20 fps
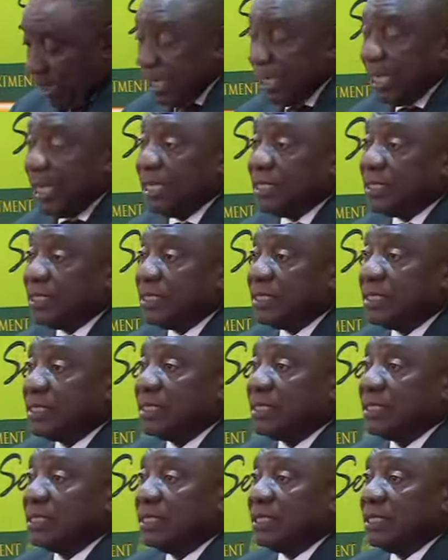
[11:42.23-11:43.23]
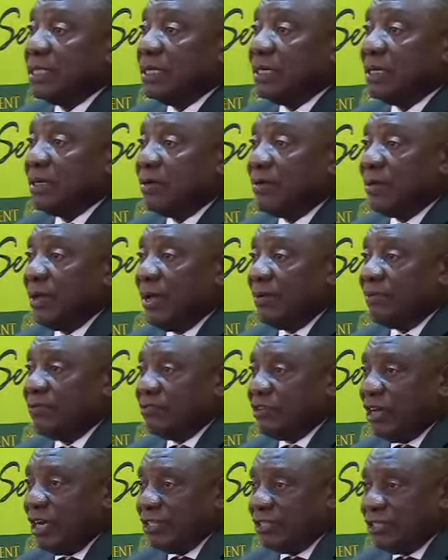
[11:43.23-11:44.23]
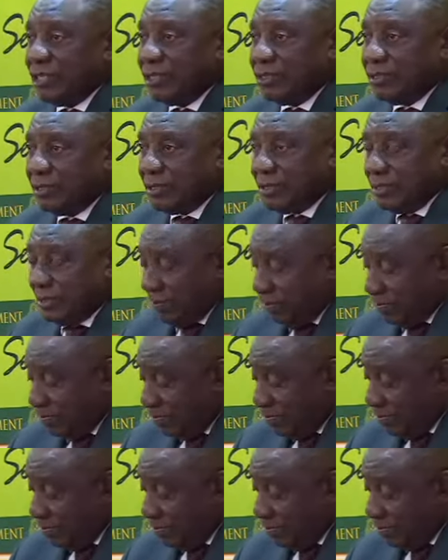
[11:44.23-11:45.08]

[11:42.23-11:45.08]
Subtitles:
Yes, we have judges.